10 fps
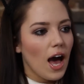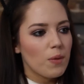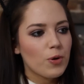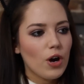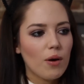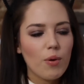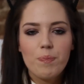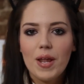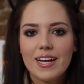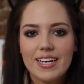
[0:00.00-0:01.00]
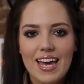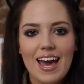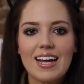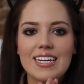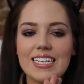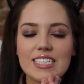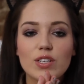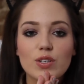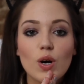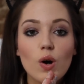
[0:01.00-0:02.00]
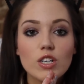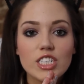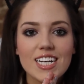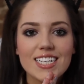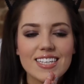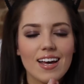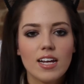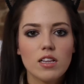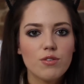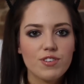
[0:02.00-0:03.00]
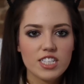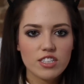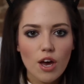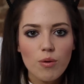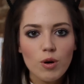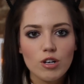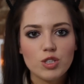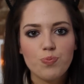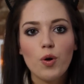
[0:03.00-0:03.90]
I brought out a blanket and it is gorgeous and I love it so much,